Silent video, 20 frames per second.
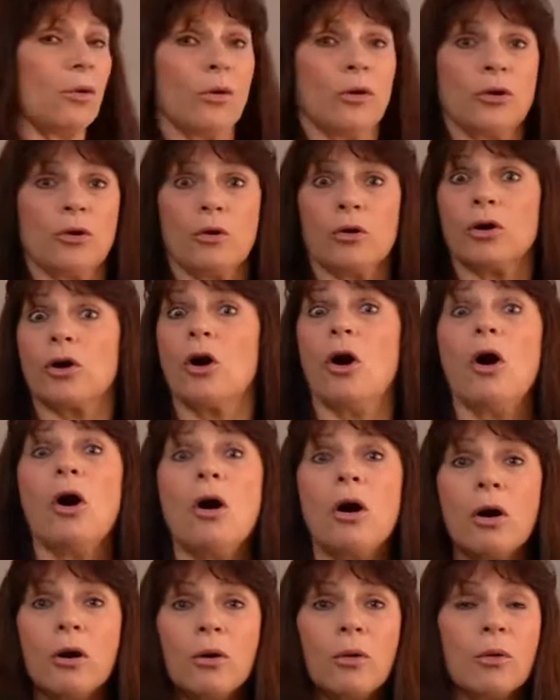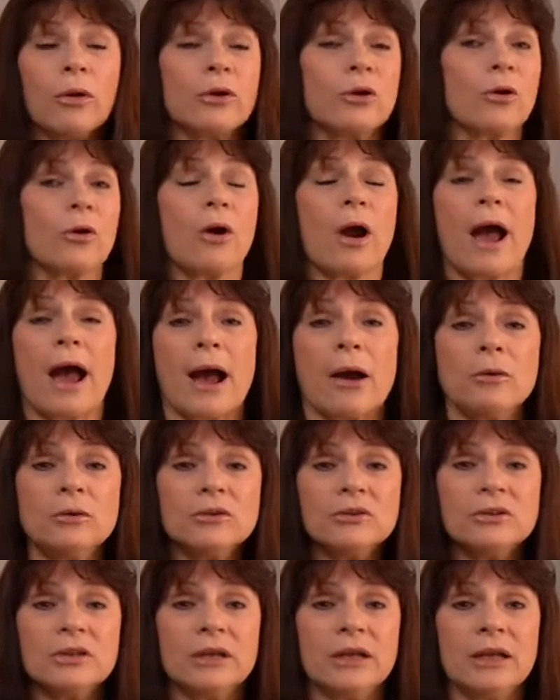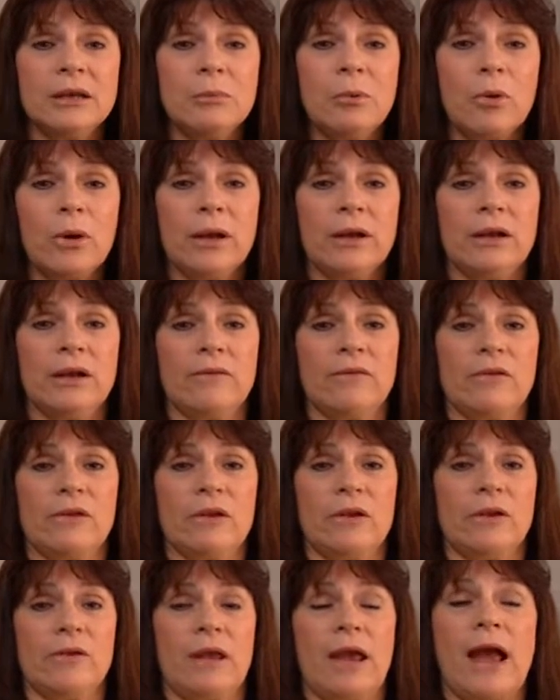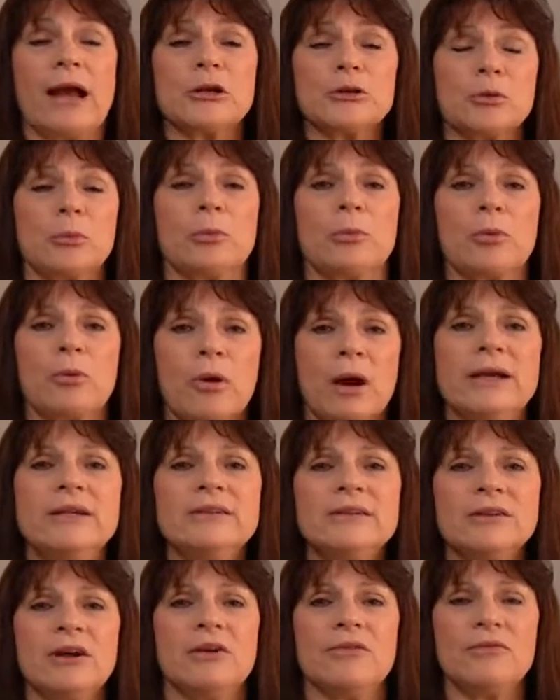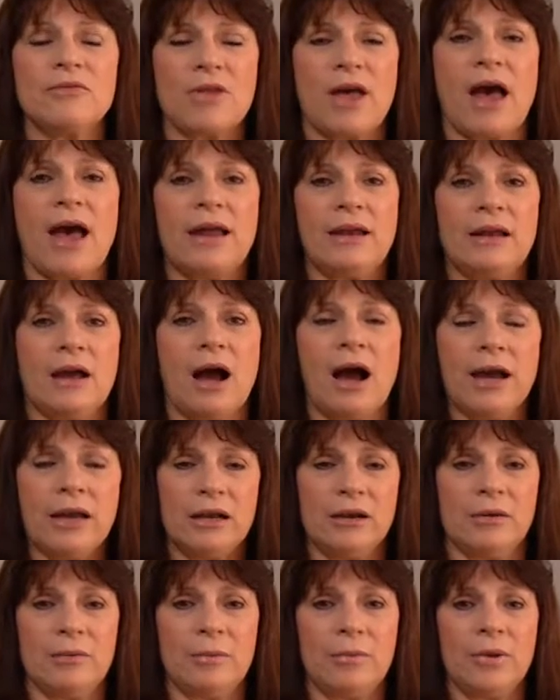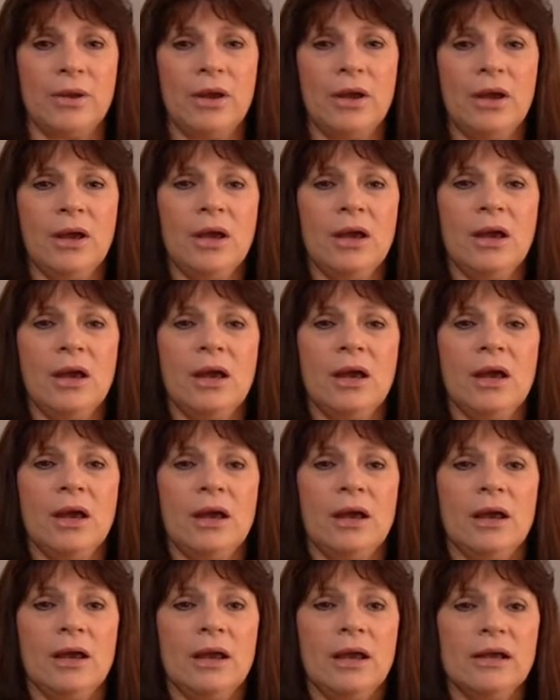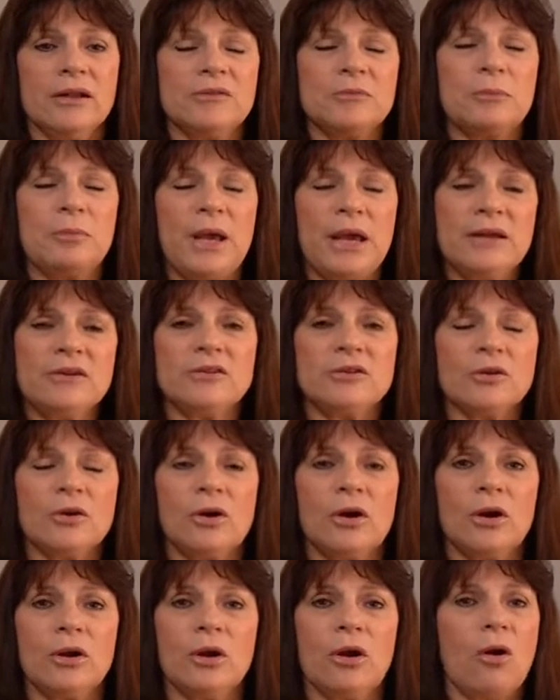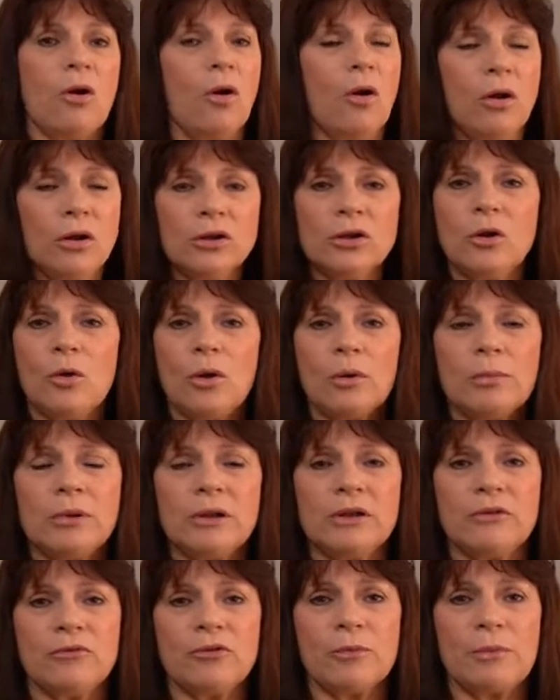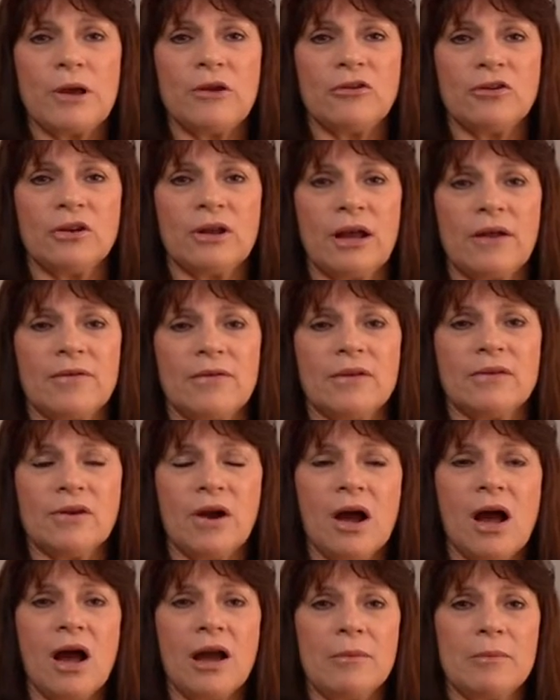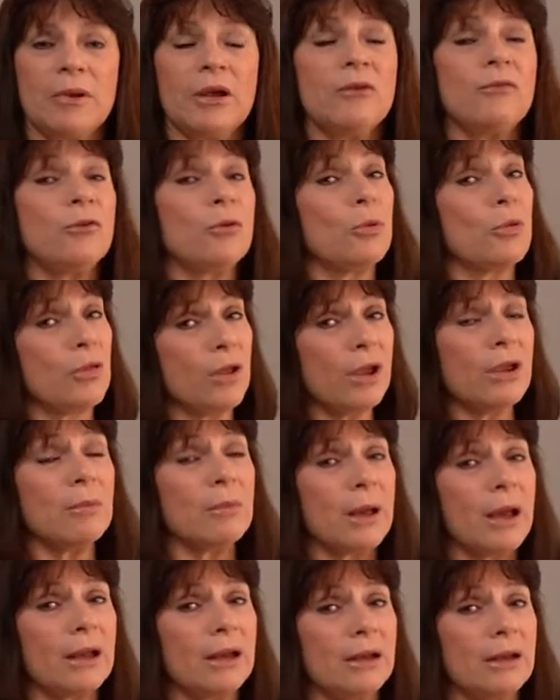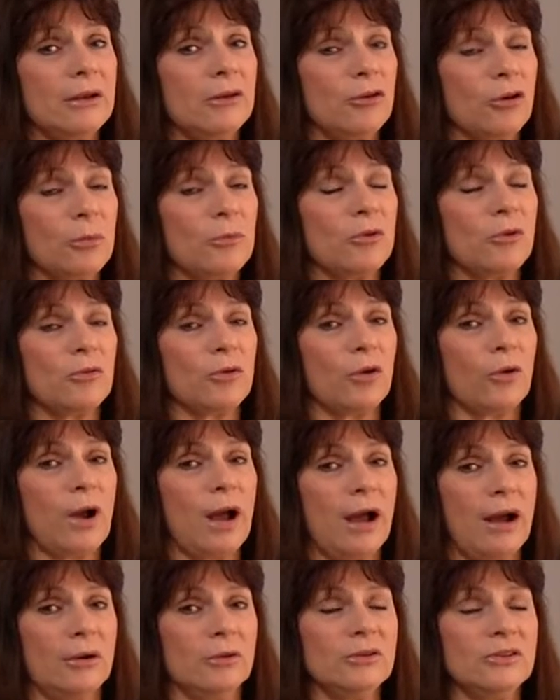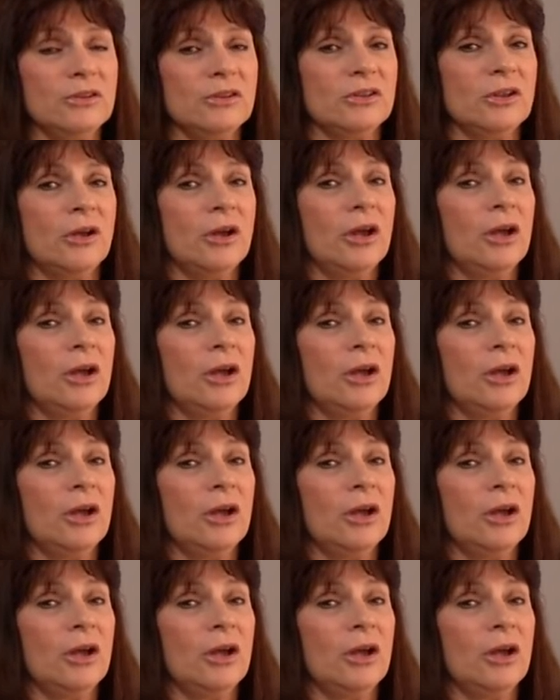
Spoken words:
or your car or your house at any point. The actual price of that item is based on all knowable information at the time. If you think about it in terms of your house,